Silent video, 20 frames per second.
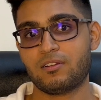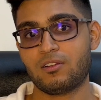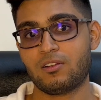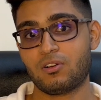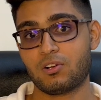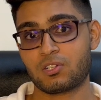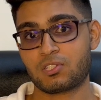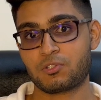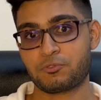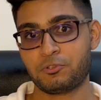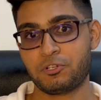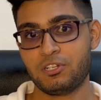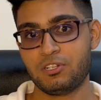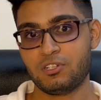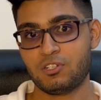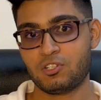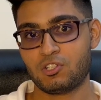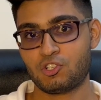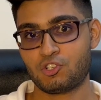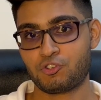luxury,
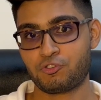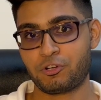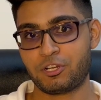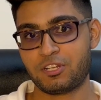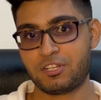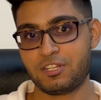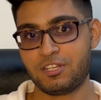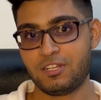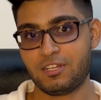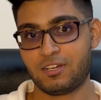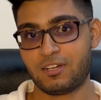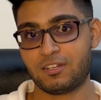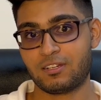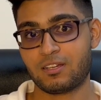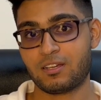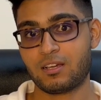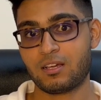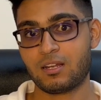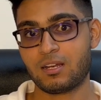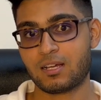trendy,
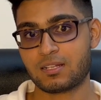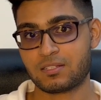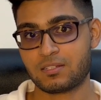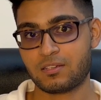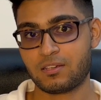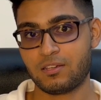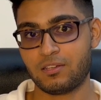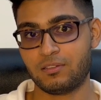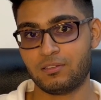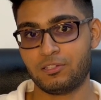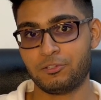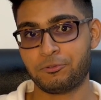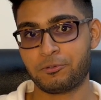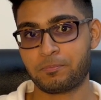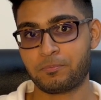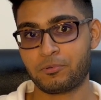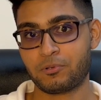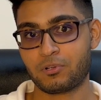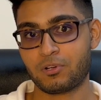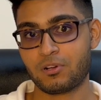and classic
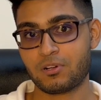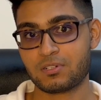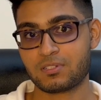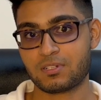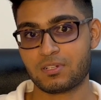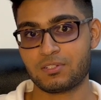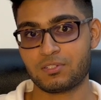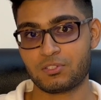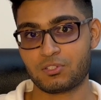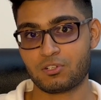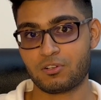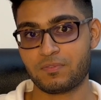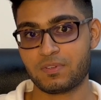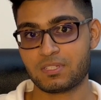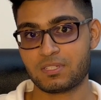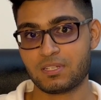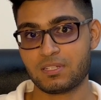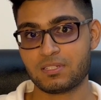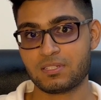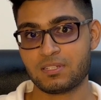interior products and
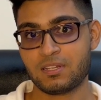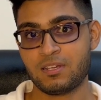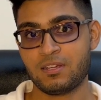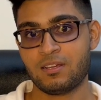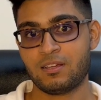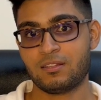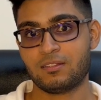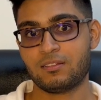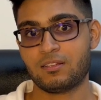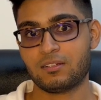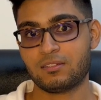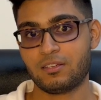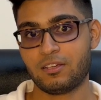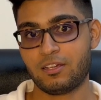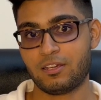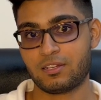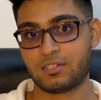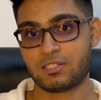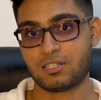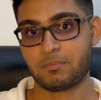services
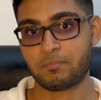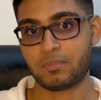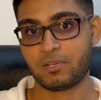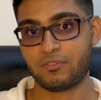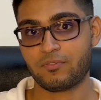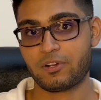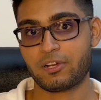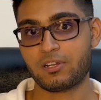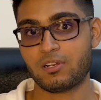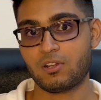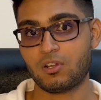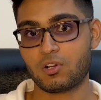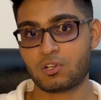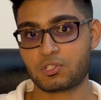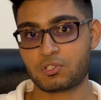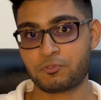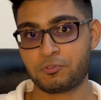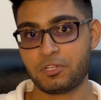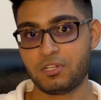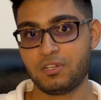that exemplify
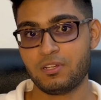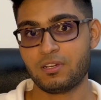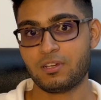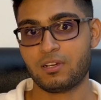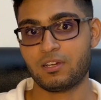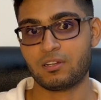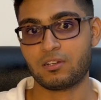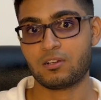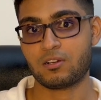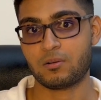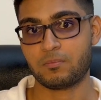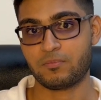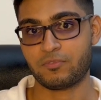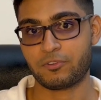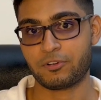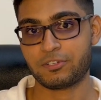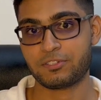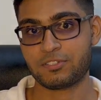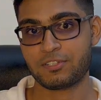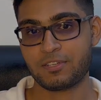luxury and
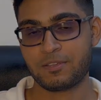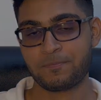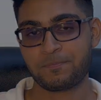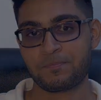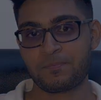comfort.